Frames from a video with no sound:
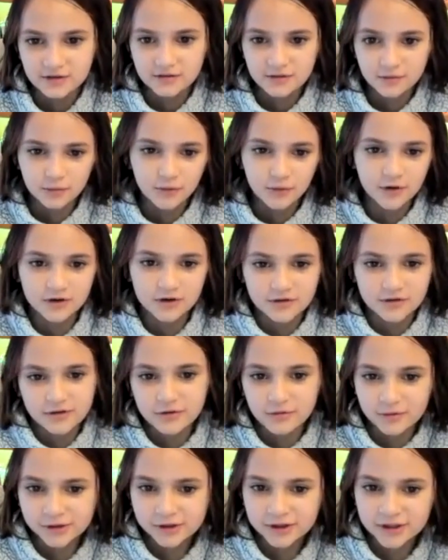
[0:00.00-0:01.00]
water
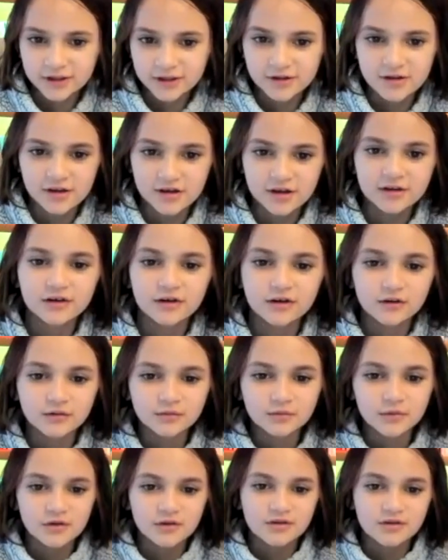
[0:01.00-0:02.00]
shortage and
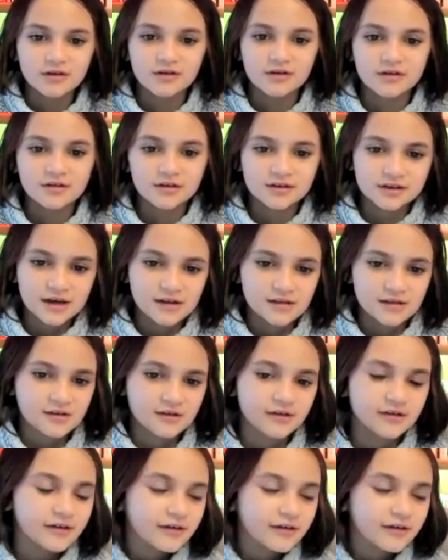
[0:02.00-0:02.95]
almost is a desert?